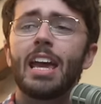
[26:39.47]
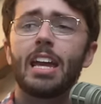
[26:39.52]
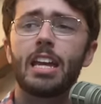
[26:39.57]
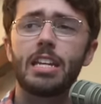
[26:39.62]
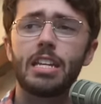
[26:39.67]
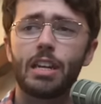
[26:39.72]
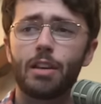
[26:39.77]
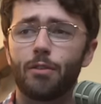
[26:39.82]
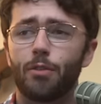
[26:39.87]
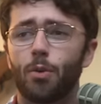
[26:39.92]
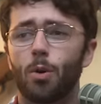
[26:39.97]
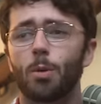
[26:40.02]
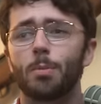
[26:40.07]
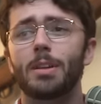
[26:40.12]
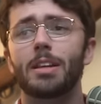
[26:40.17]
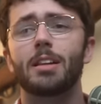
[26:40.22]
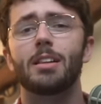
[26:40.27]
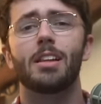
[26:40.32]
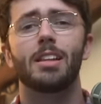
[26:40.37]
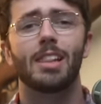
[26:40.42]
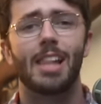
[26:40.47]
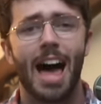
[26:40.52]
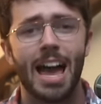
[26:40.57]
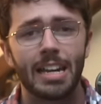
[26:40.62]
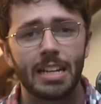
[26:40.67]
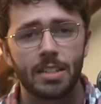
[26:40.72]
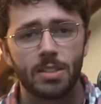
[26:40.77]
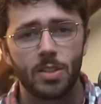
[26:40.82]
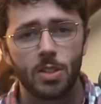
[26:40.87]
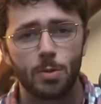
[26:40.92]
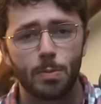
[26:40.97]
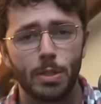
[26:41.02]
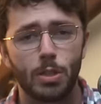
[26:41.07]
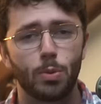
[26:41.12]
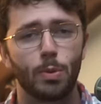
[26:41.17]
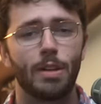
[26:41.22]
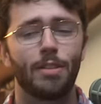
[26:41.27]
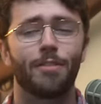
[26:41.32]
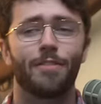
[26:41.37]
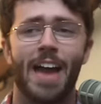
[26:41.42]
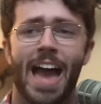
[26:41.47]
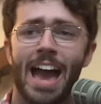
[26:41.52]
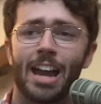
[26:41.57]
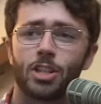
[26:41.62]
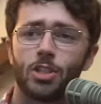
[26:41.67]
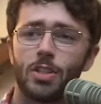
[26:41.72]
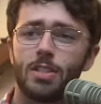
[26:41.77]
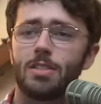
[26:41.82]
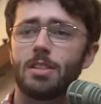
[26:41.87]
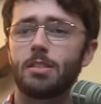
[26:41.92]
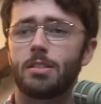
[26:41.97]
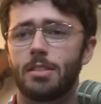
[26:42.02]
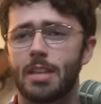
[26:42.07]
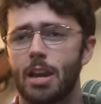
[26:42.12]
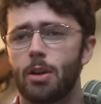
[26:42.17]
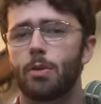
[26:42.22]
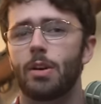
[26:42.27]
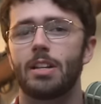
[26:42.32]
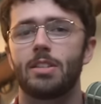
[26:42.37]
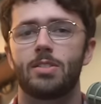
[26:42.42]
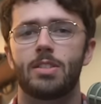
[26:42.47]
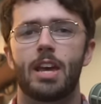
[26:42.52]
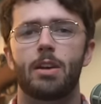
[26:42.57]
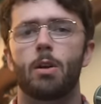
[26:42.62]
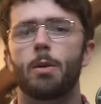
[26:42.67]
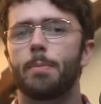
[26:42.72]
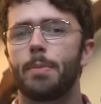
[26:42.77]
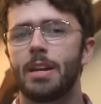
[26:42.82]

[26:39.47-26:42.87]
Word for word: And you can form little alliances between factions, etc., cetera, cetera.